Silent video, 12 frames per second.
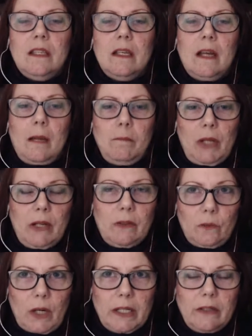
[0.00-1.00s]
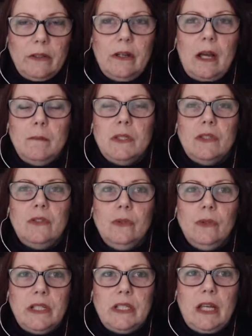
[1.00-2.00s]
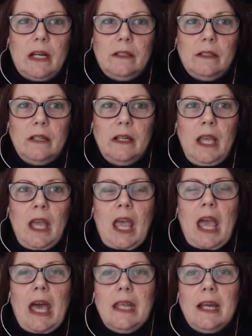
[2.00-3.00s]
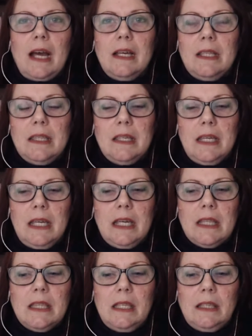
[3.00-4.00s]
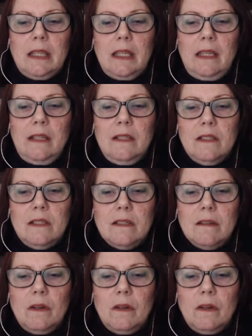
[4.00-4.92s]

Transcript: that I'm not a writer, I'm a storyteller. And I think that these